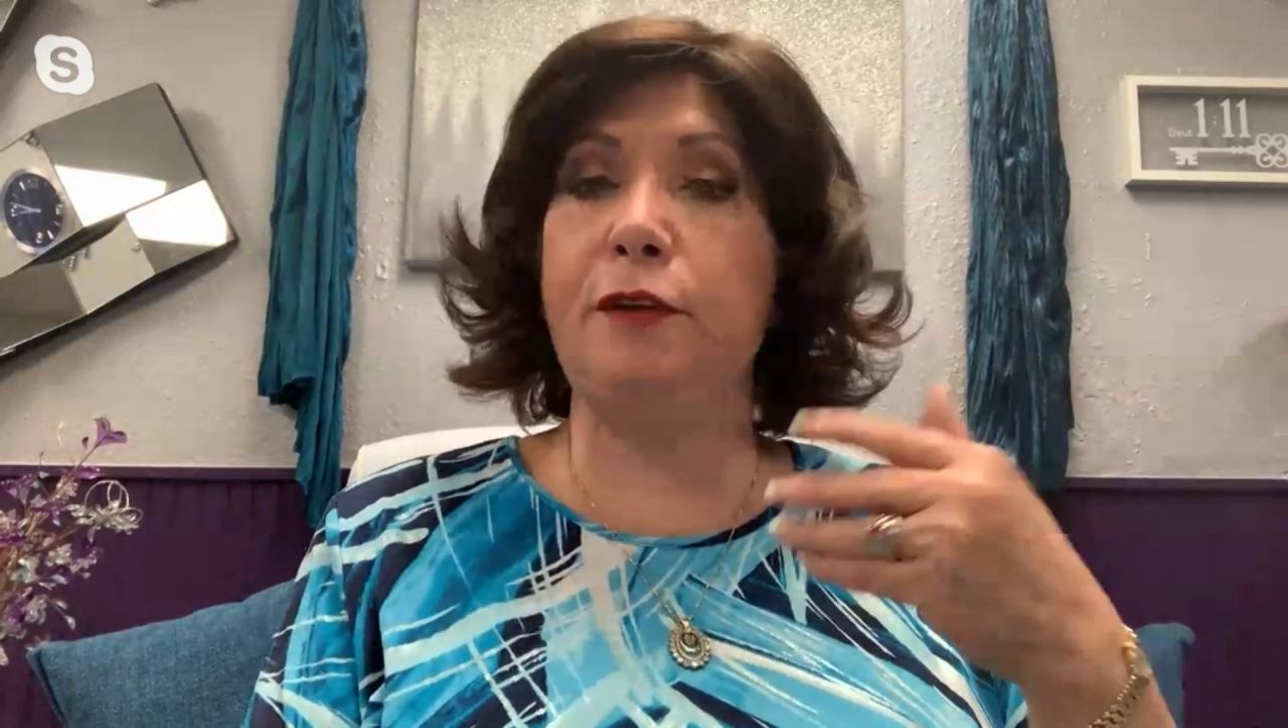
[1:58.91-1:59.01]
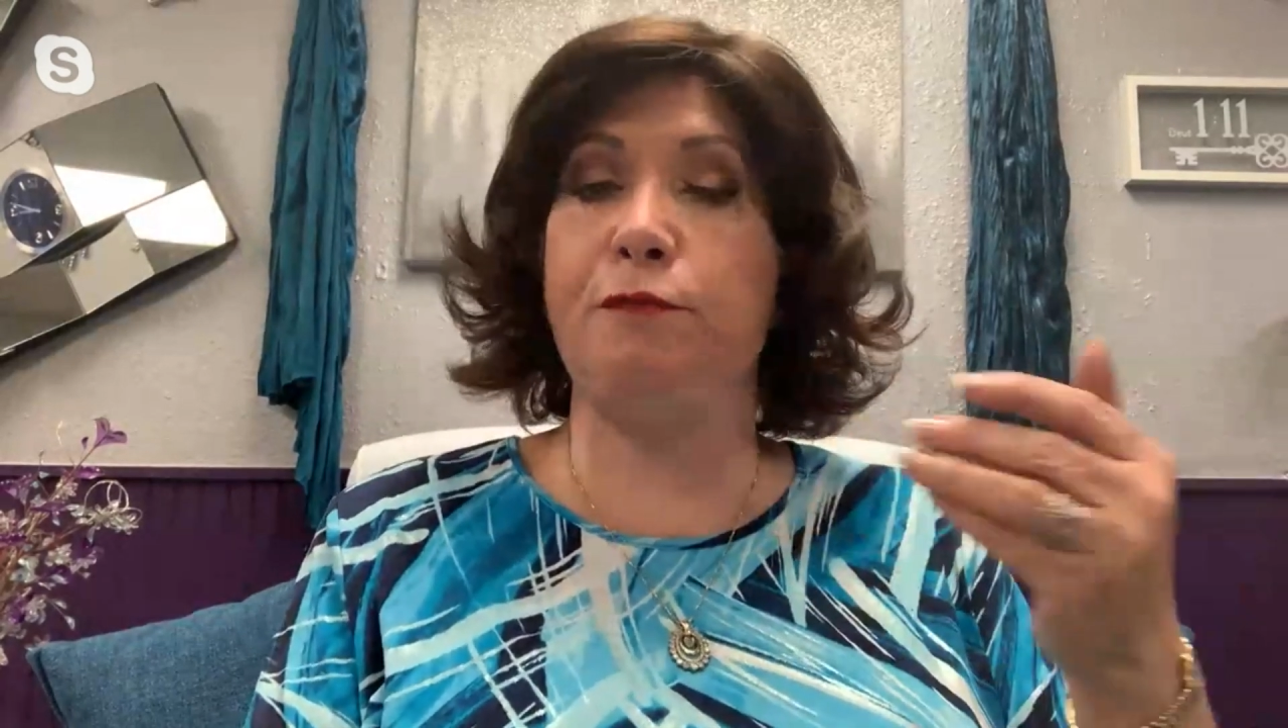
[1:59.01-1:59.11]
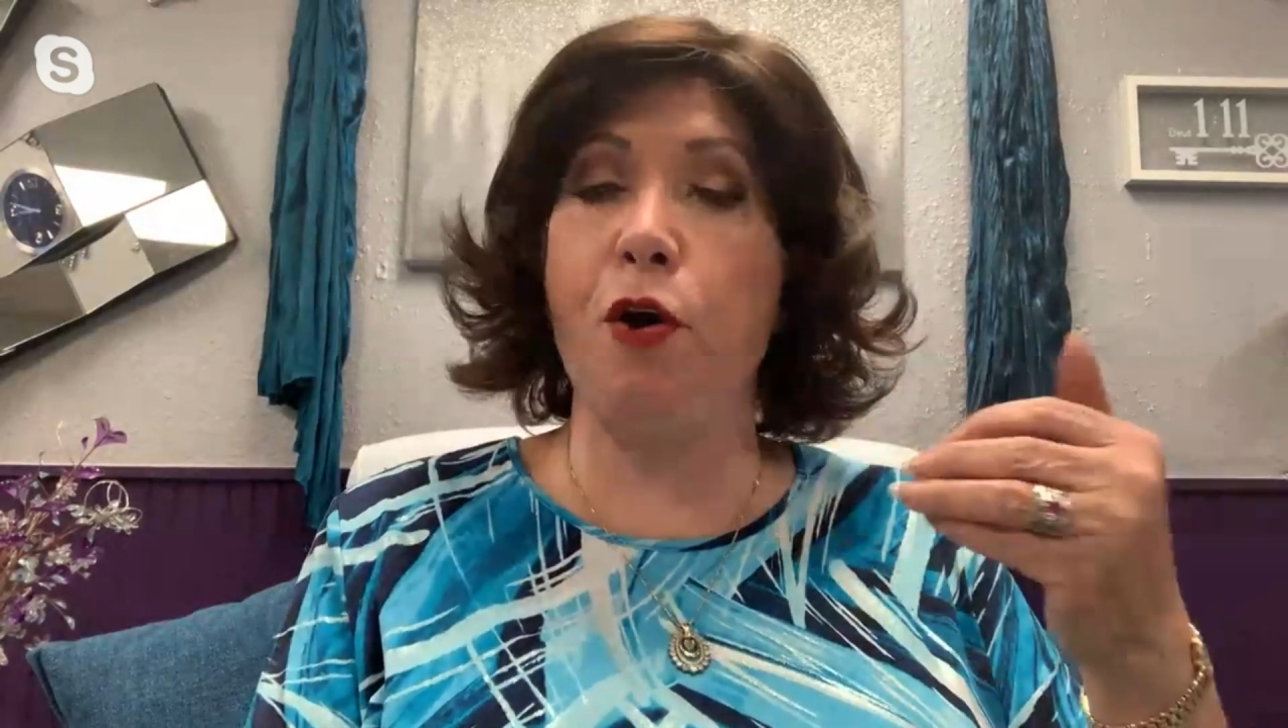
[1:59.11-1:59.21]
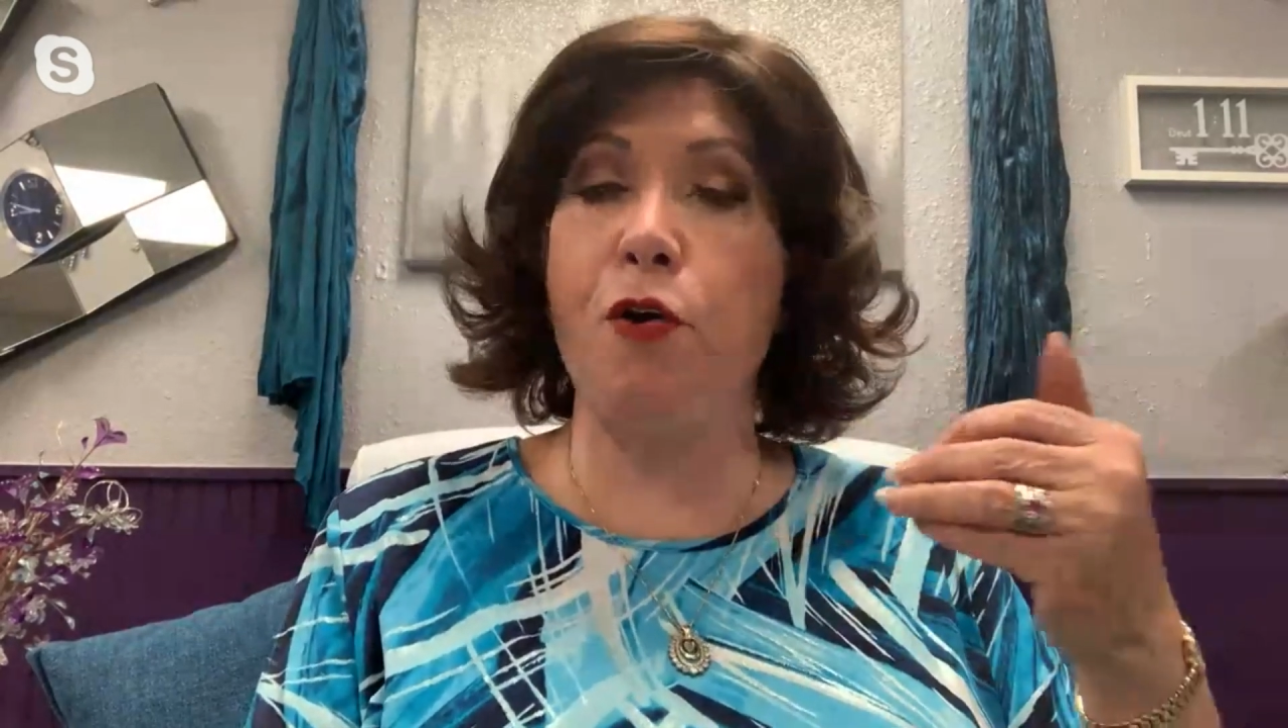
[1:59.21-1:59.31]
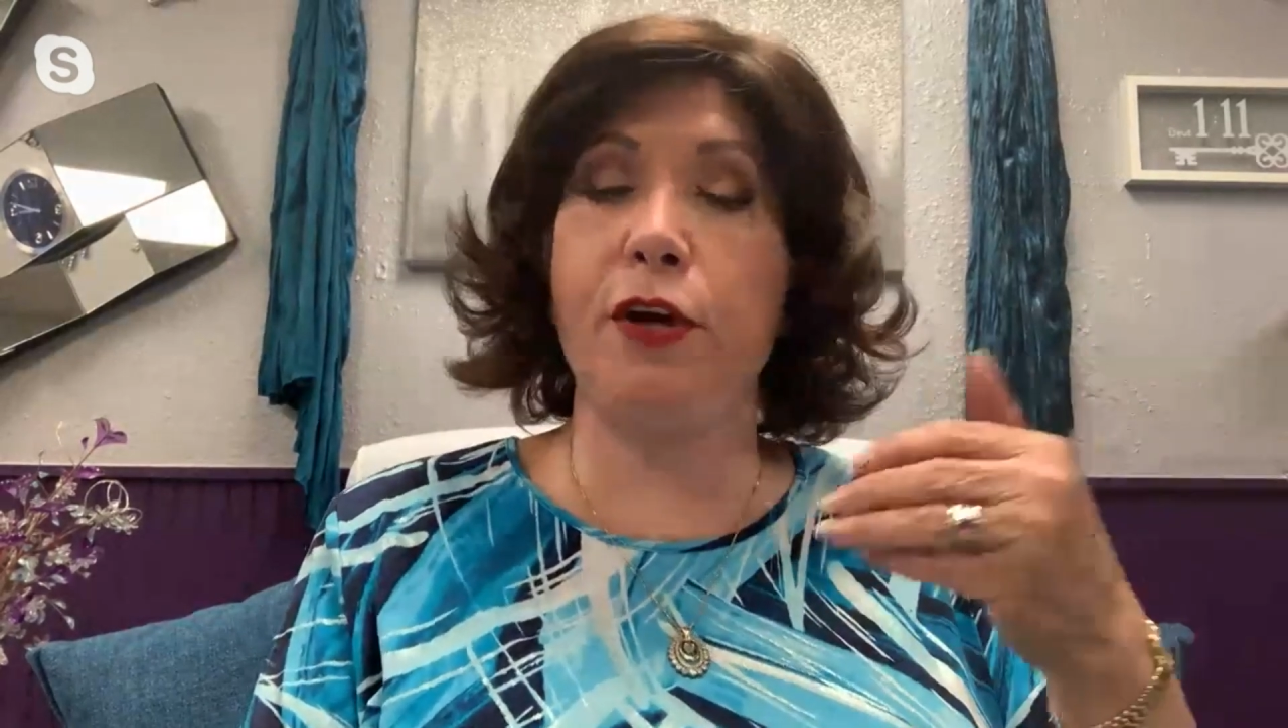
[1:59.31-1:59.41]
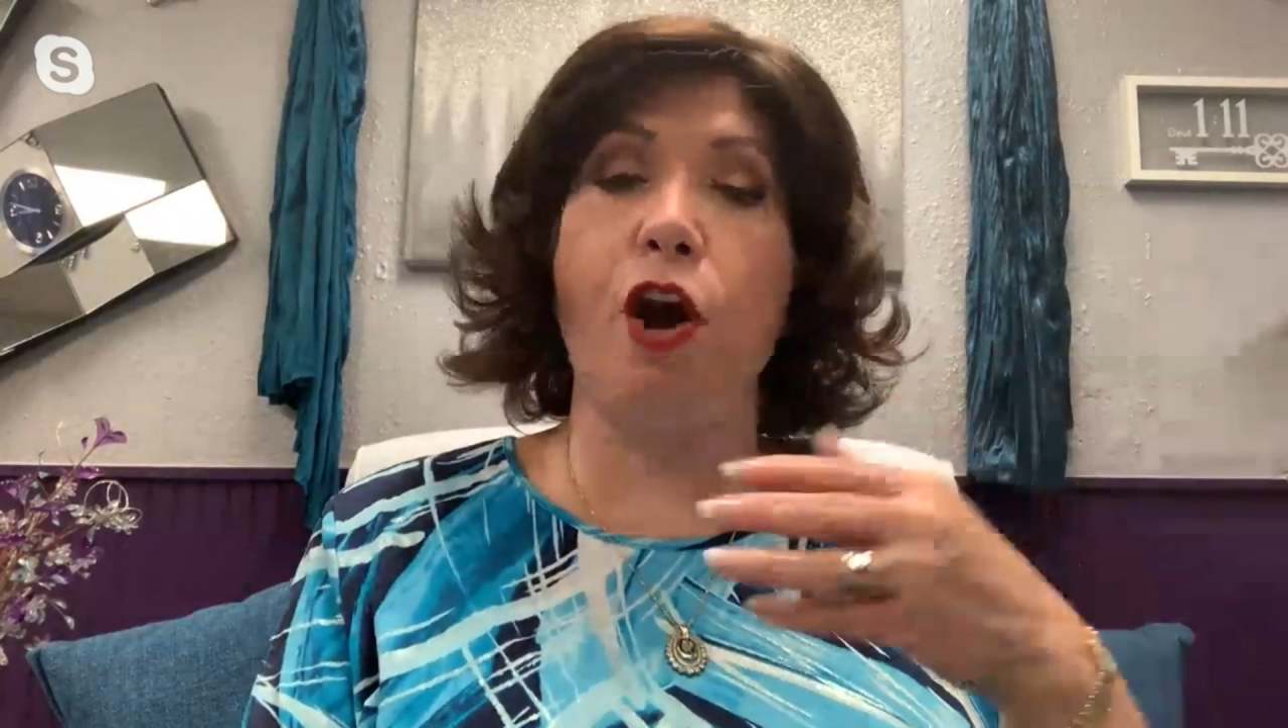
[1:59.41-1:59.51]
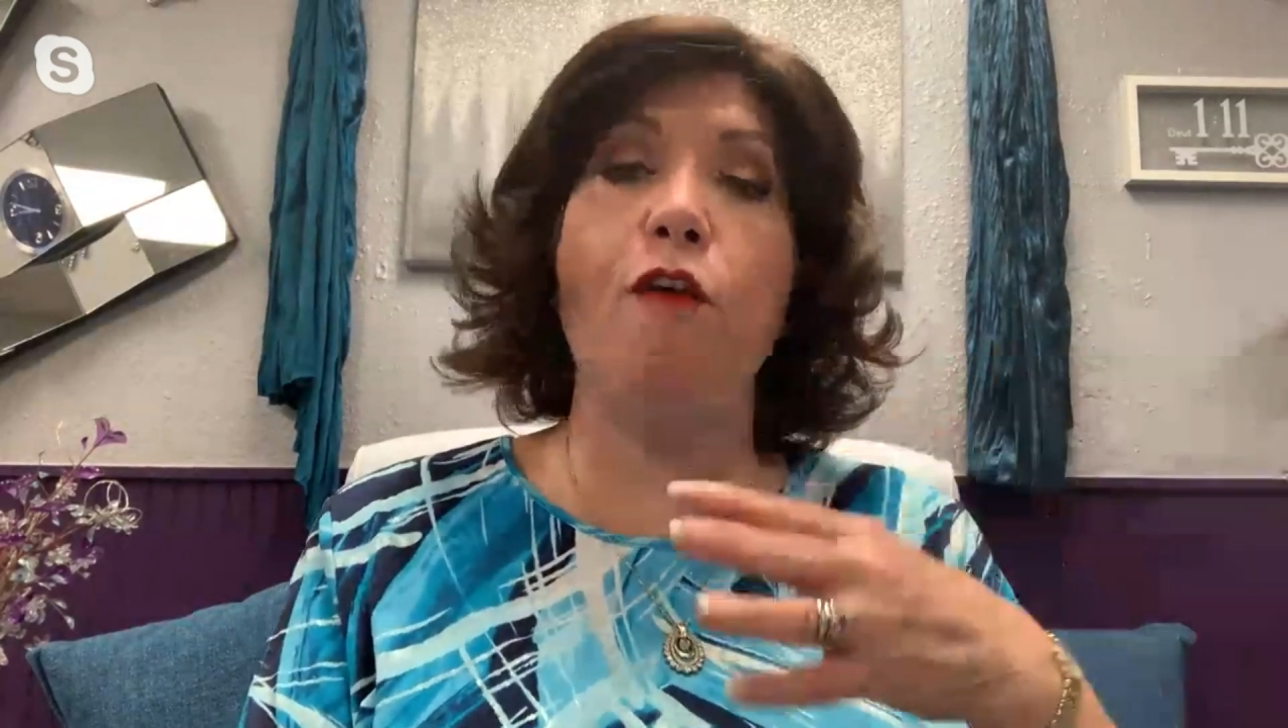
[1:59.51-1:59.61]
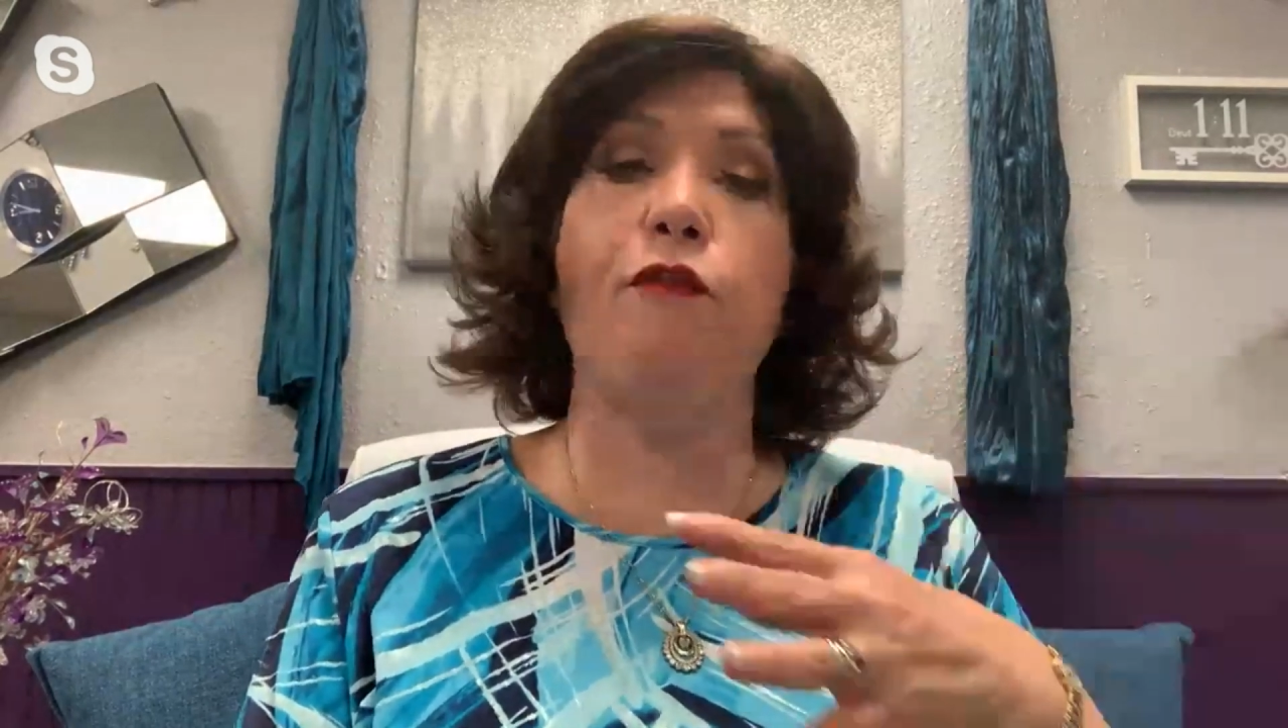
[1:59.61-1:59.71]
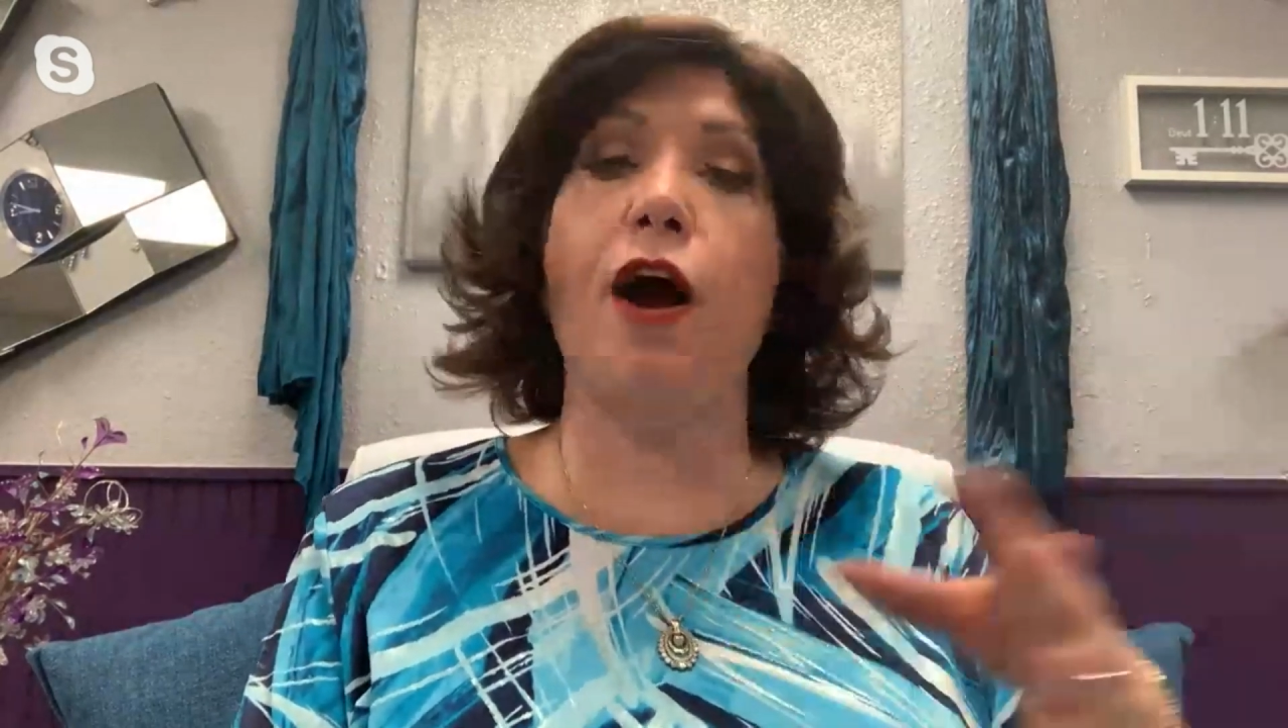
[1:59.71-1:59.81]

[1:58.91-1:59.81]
have been spoken